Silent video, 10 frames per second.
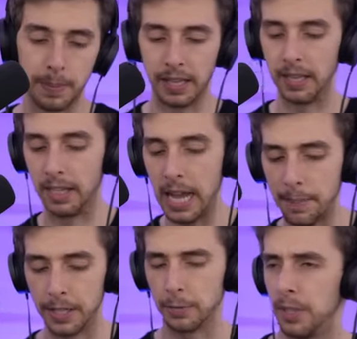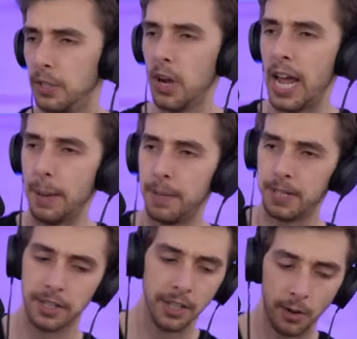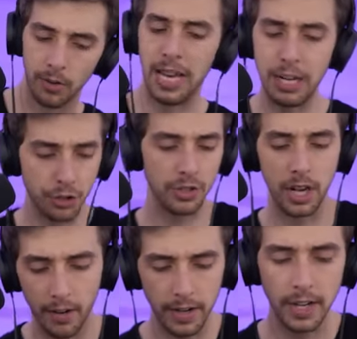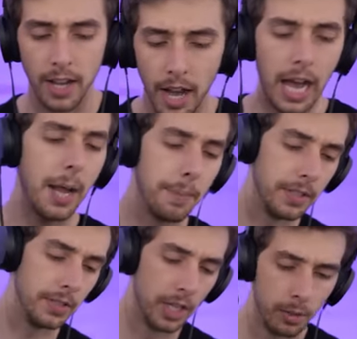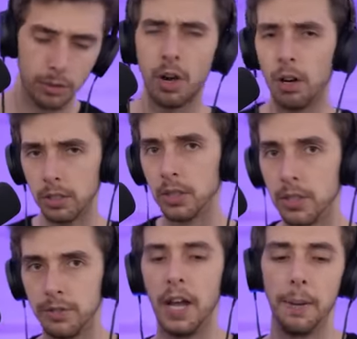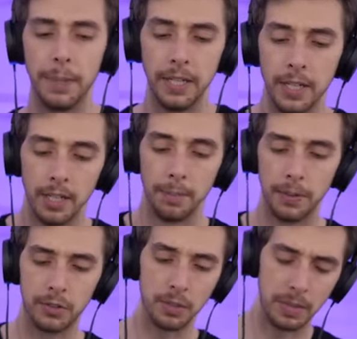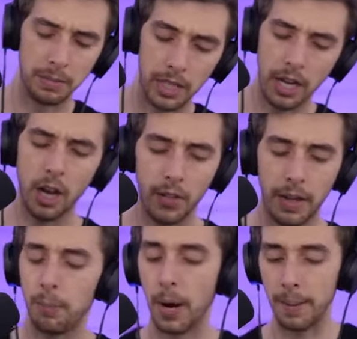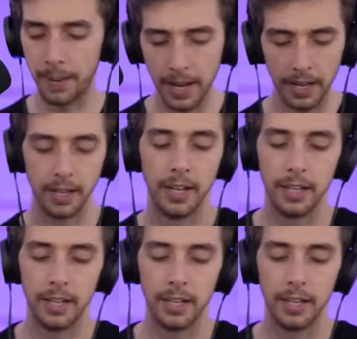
are better than epics, but then you've got epic or legendary hybrids, which aren't good as VIP, but sometimes they are, that way better.